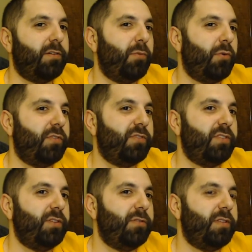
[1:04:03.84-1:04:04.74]
more
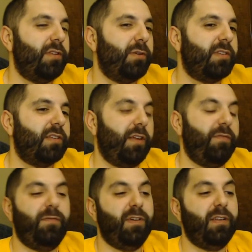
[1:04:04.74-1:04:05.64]
skewed in the US because
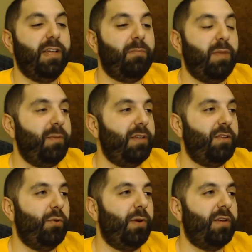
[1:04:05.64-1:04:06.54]
I feel like maybe in
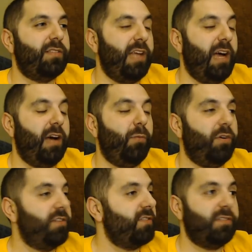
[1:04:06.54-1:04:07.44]
the US, it
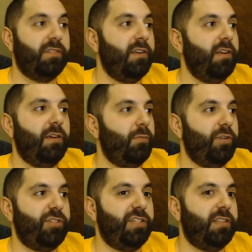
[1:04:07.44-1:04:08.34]
was
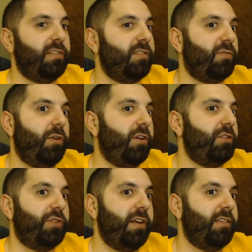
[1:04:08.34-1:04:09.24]
when she did the
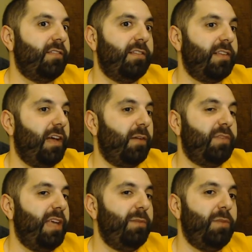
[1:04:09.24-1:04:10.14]
swan dress and this
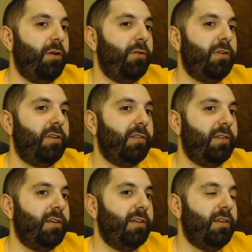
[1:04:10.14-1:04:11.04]
album came out
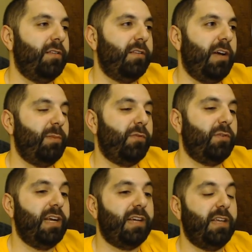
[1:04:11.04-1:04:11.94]
and the hype of
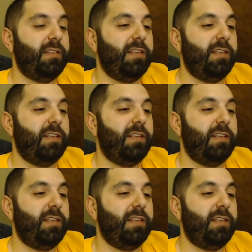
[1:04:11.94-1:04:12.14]
all that. Because